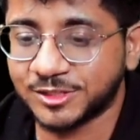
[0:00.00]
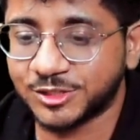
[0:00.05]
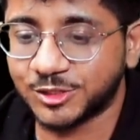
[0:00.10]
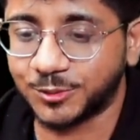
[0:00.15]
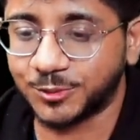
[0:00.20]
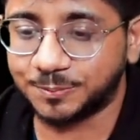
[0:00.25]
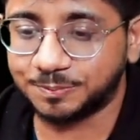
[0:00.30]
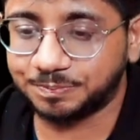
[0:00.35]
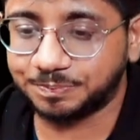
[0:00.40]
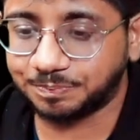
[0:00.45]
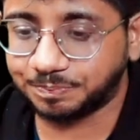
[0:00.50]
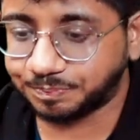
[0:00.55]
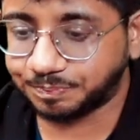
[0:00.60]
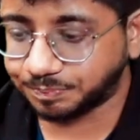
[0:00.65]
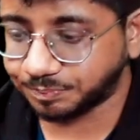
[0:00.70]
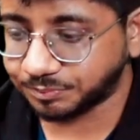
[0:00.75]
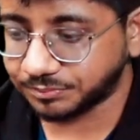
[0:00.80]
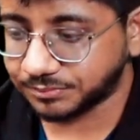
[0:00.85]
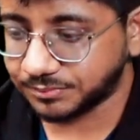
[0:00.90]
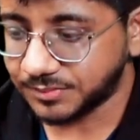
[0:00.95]
So
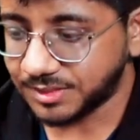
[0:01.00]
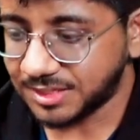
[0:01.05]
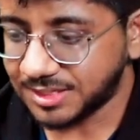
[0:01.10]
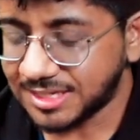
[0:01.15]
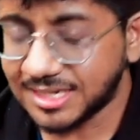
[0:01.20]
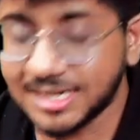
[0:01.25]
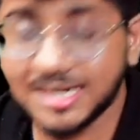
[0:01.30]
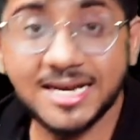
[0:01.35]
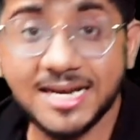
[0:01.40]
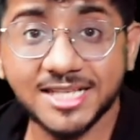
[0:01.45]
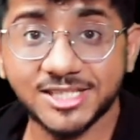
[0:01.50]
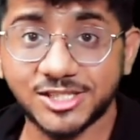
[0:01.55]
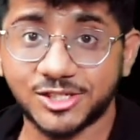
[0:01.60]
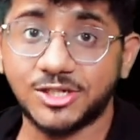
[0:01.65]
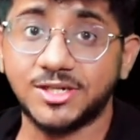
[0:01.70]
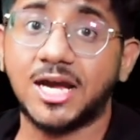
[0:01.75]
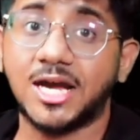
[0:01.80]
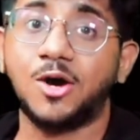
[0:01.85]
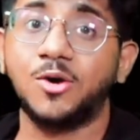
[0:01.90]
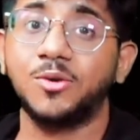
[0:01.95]

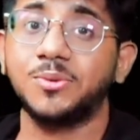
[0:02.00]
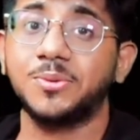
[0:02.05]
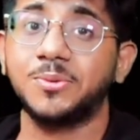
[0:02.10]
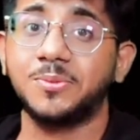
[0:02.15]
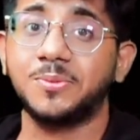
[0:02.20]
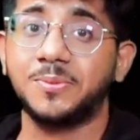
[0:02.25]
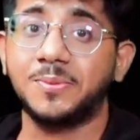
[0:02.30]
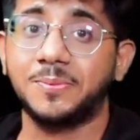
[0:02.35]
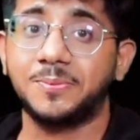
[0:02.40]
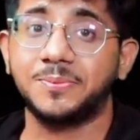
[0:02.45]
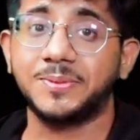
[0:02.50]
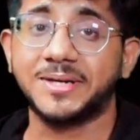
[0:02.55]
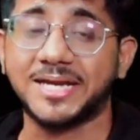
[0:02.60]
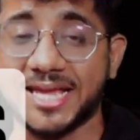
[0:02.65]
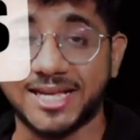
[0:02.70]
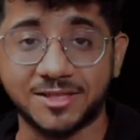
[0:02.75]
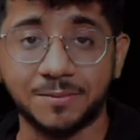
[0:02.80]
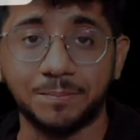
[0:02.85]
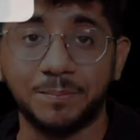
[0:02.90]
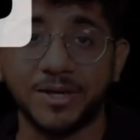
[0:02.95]
let's now
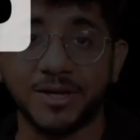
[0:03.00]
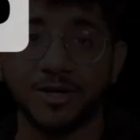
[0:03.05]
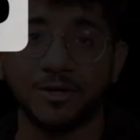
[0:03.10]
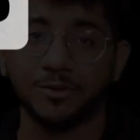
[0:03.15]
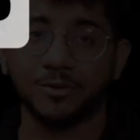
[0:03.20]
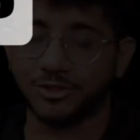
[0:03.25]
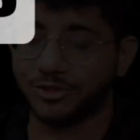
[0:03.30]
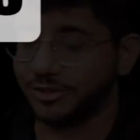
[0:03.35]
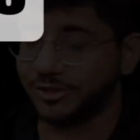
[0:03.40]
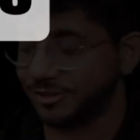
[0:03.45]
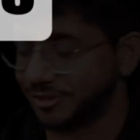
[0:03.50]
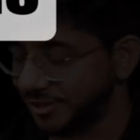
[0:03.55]
take the bigger questions,